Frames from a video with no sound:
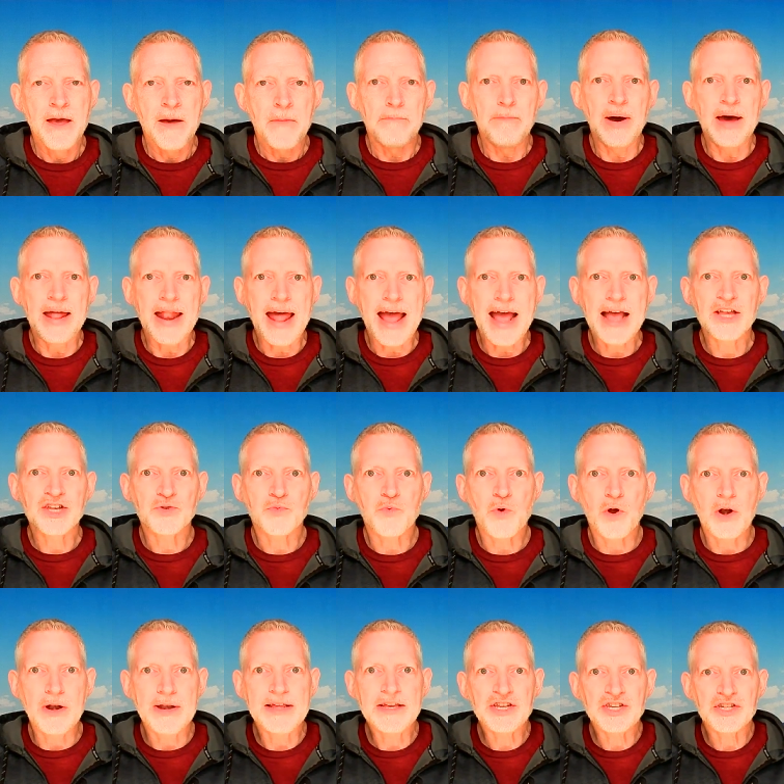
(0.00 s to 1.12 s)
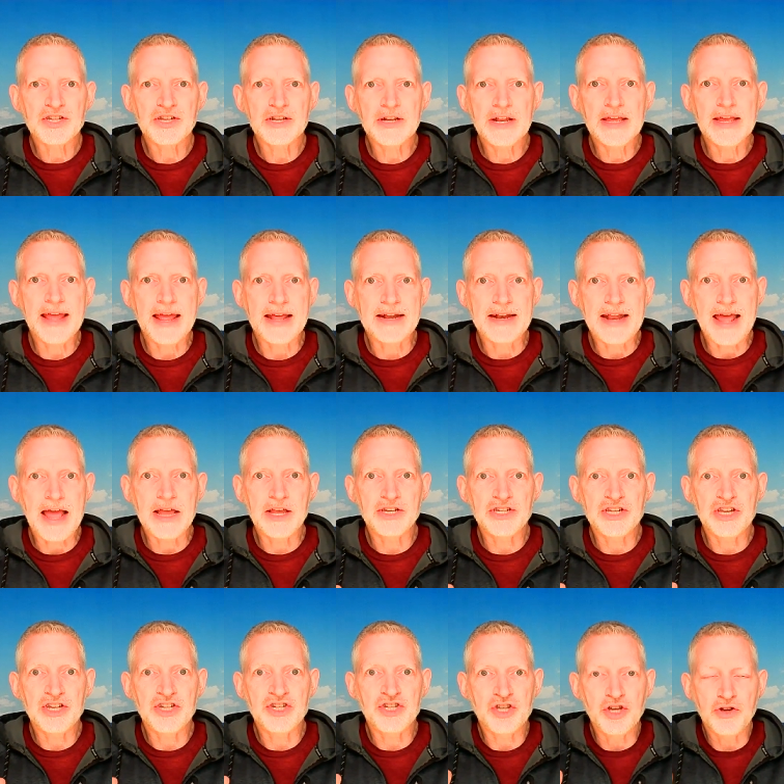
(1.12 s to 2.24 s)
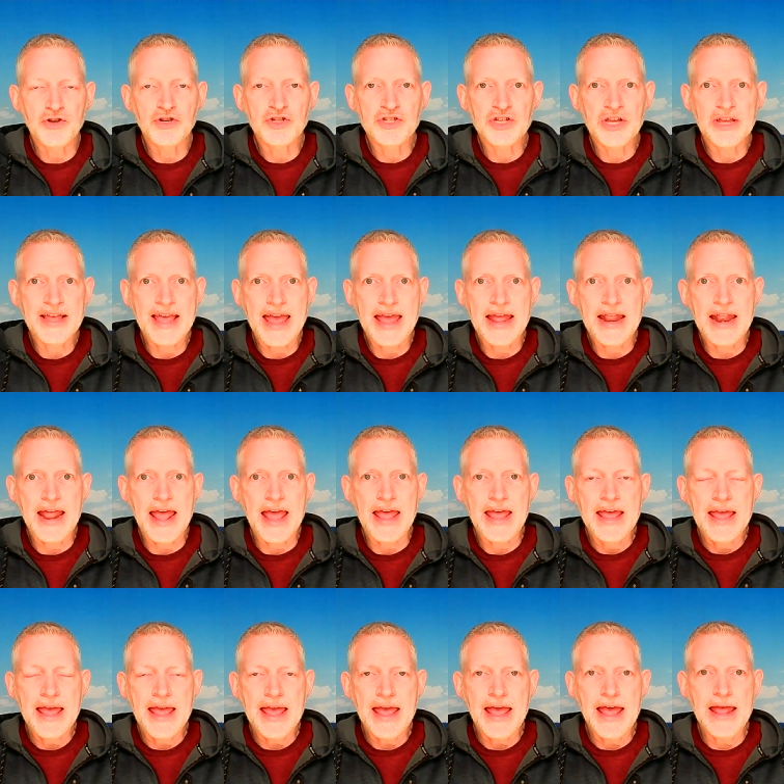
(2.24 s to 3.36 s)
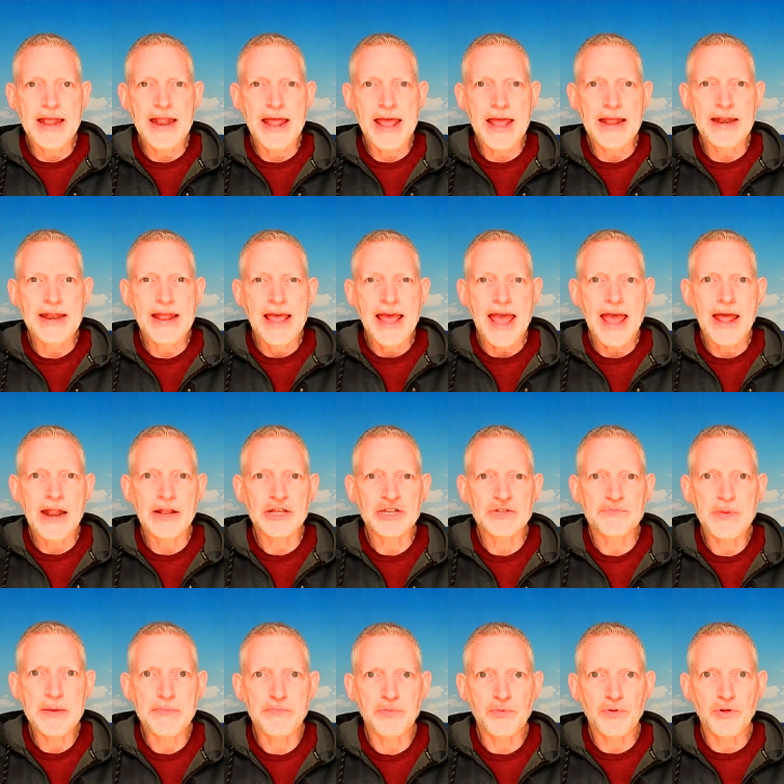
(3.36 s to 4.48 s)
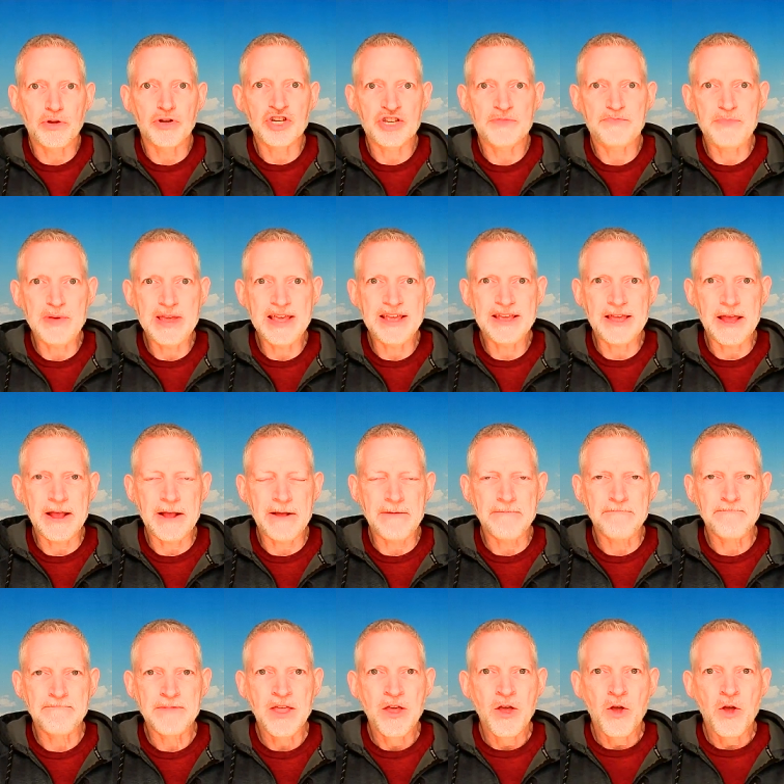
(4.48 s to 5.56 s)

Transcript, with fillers: But as we're listening and as He's using and, and, and, and as people are speaking,